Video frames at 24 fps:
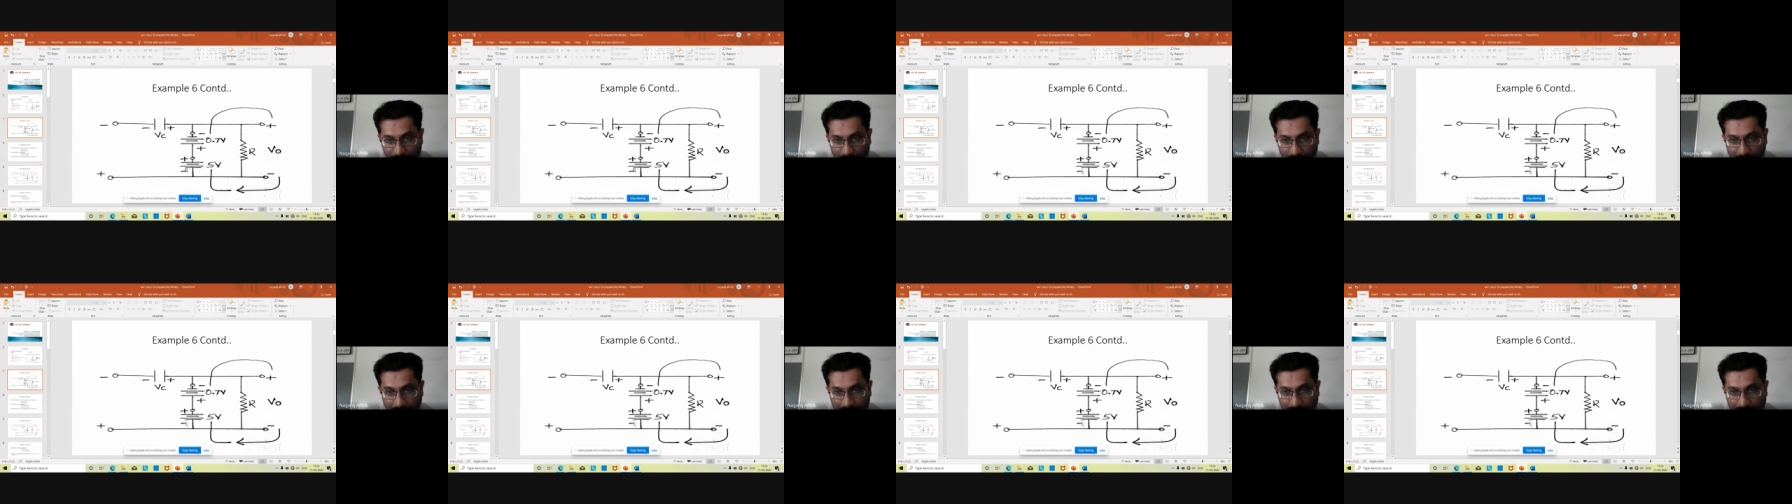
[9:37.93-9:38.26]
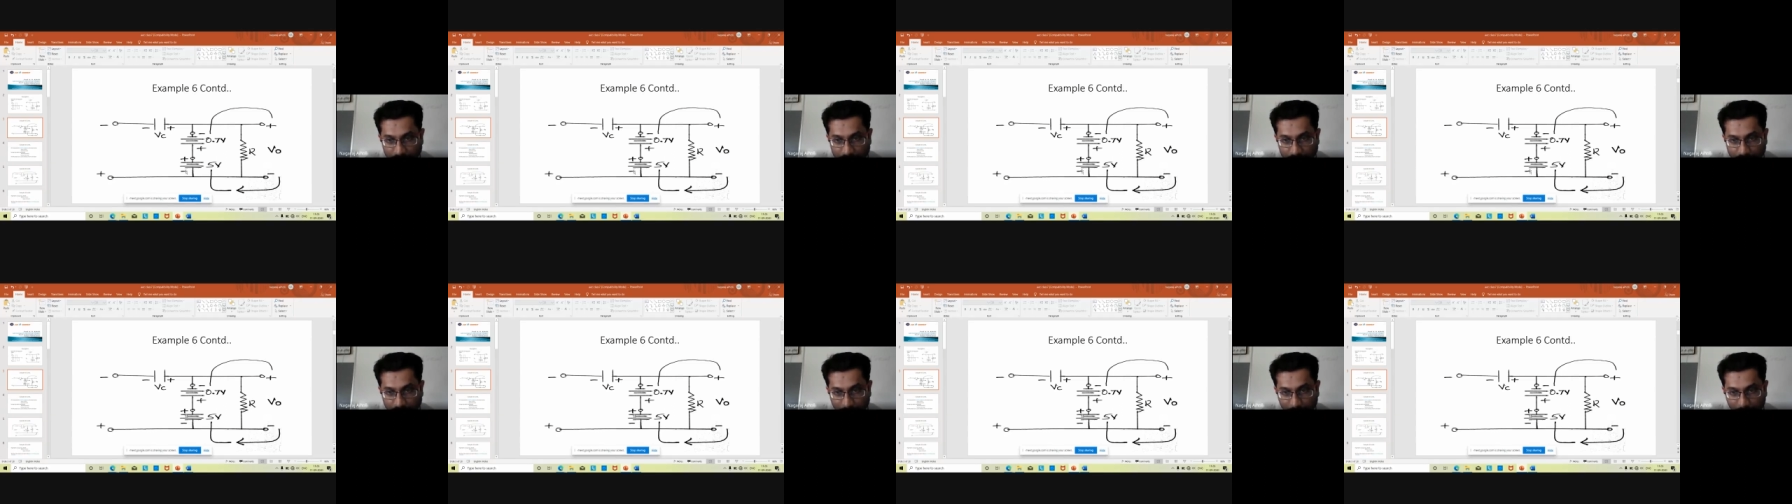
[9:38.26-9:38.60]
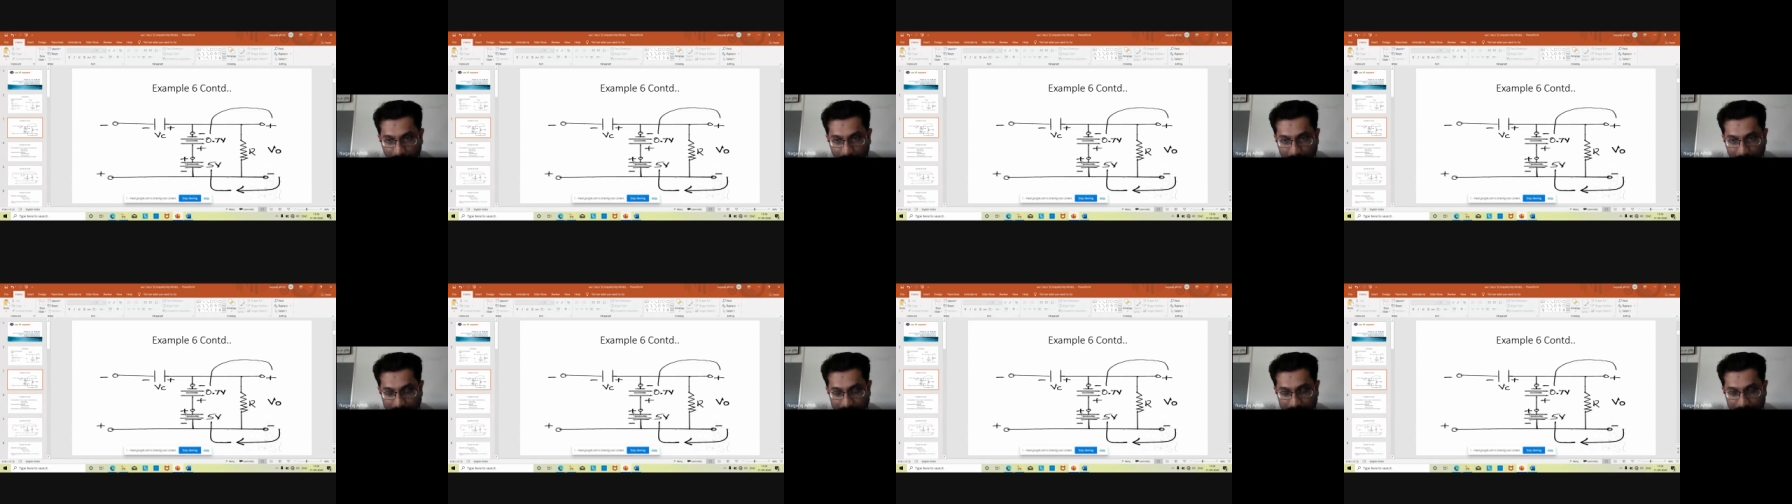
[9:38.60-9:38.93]
minus 2
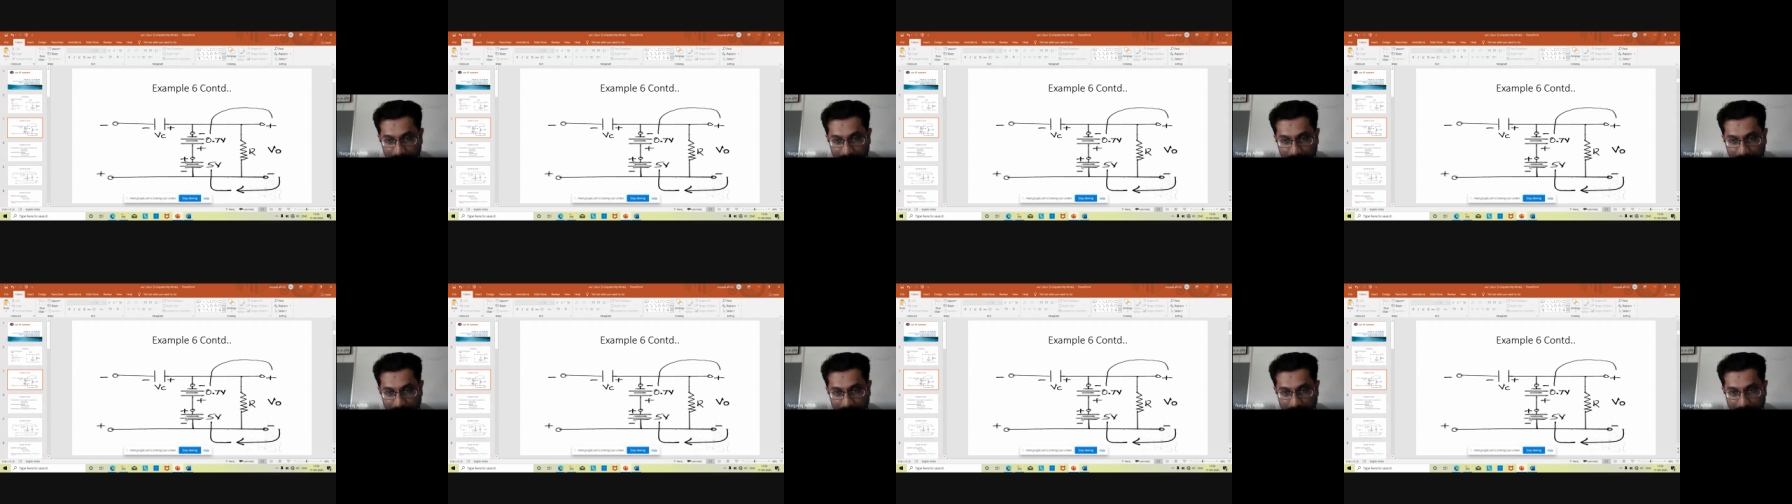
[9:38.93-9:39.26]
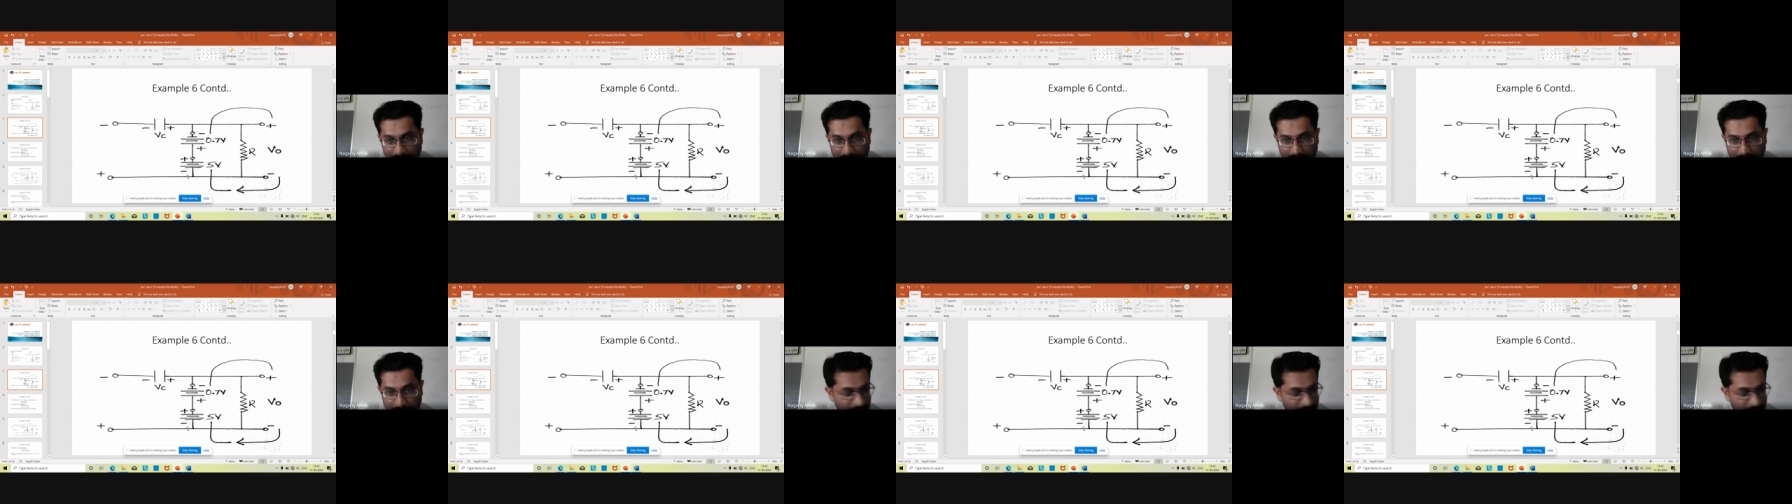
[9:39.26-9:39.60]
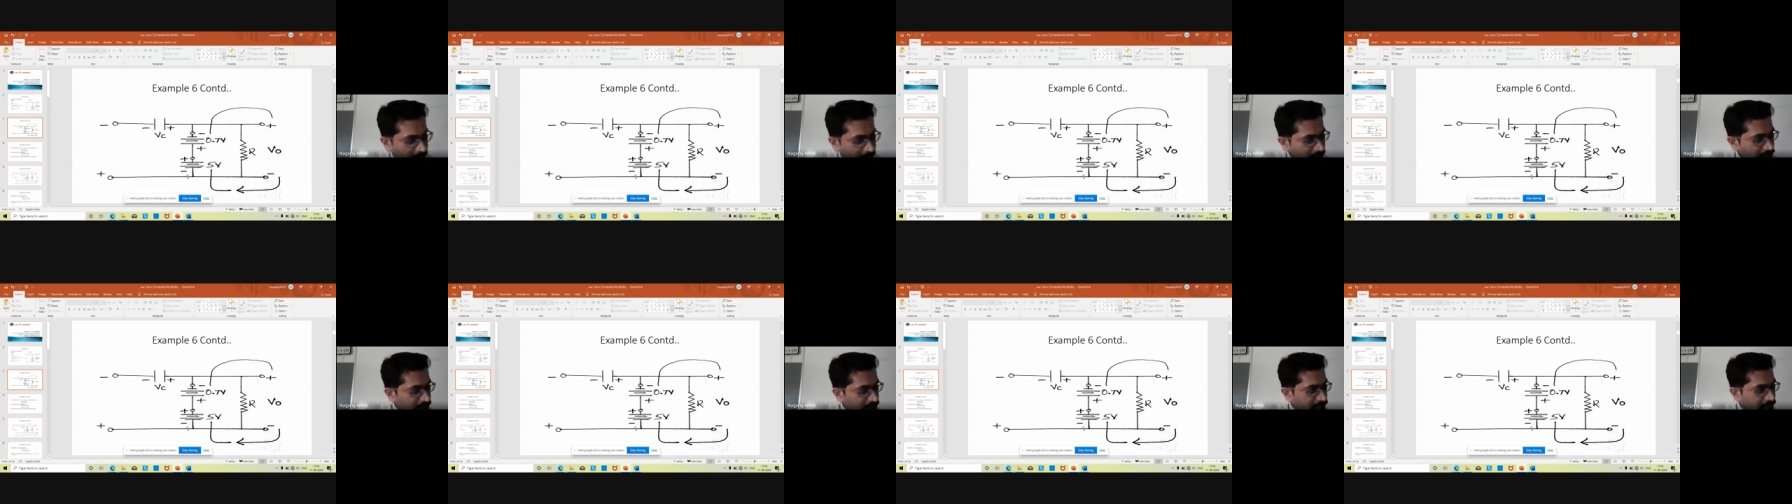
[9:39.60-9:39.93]
plus it is
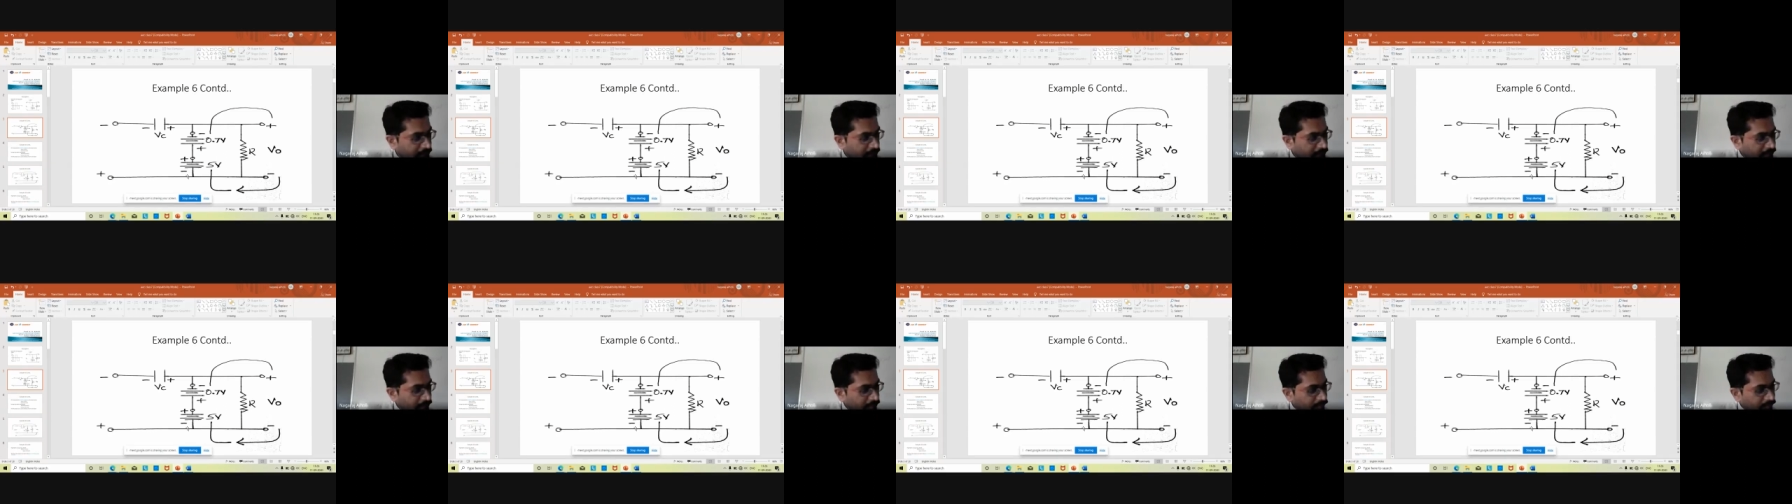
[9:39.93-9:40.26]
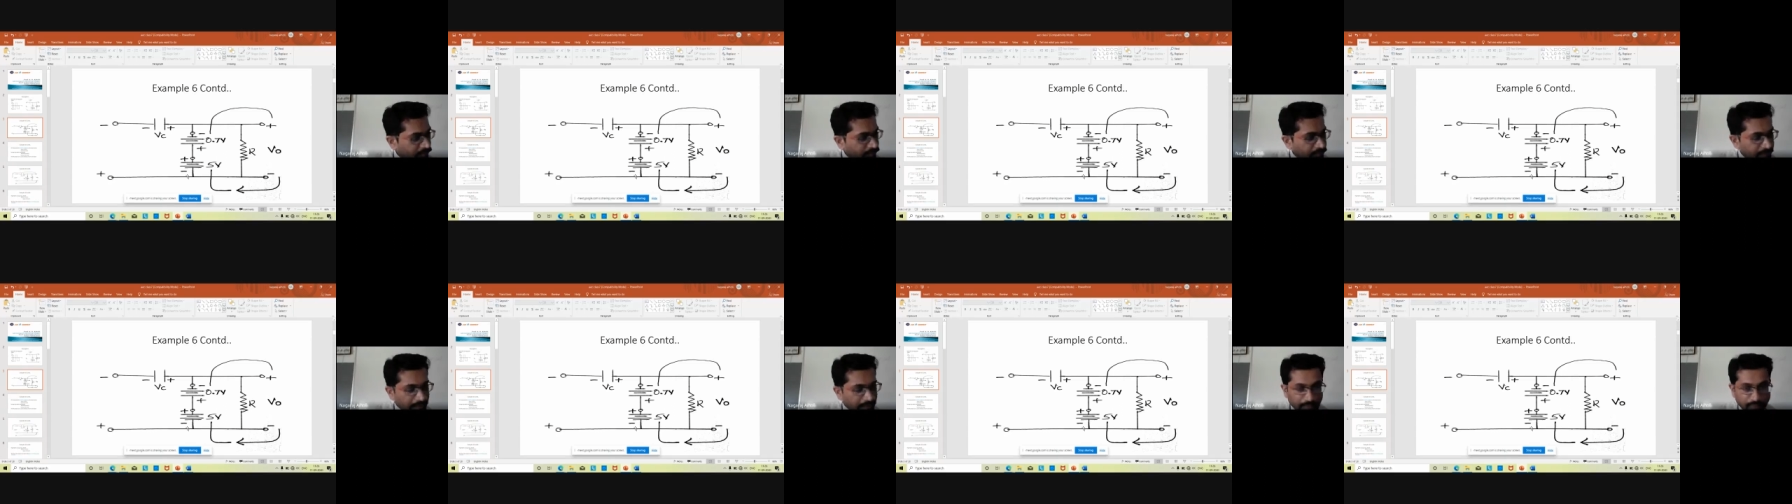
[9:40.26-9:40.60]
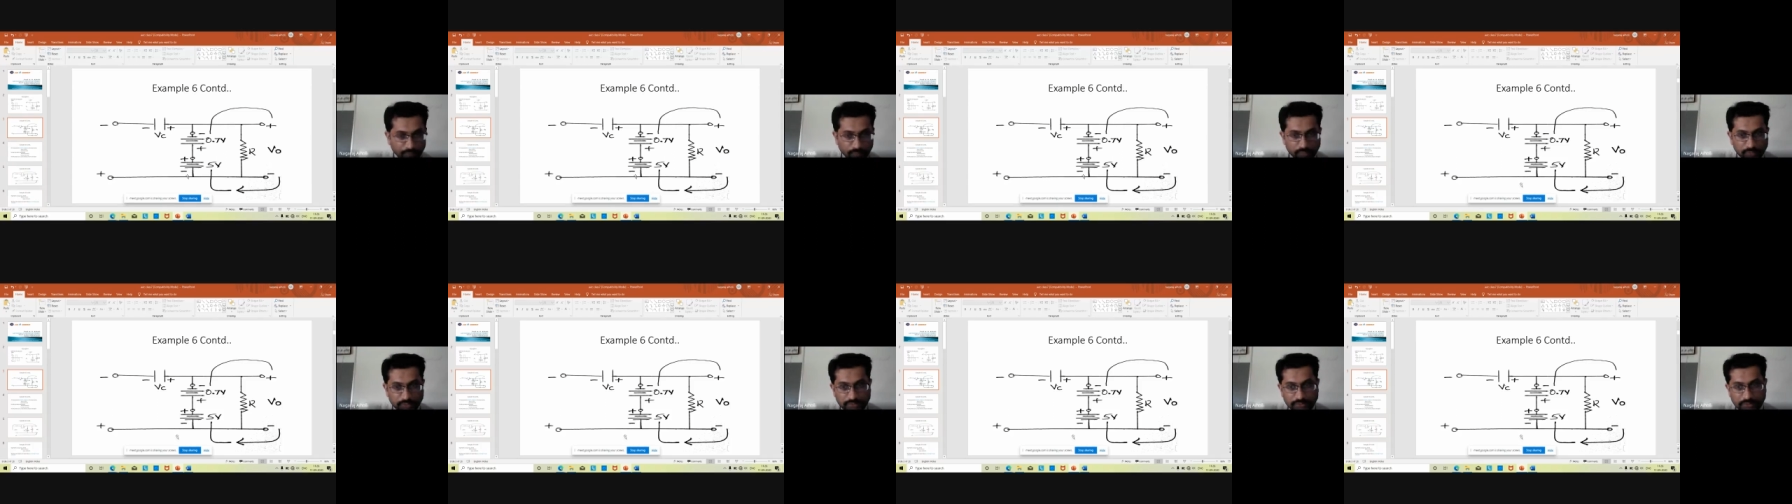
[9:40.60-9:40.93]
plus
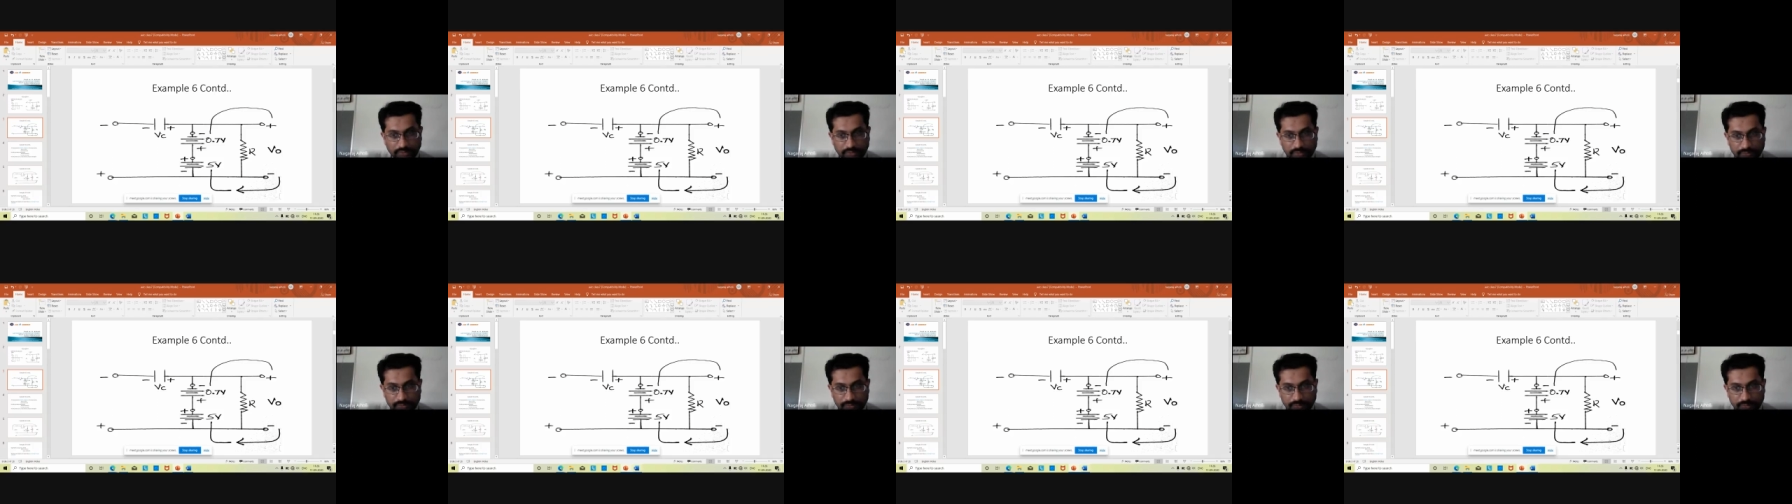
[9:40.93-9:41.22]
5 volts.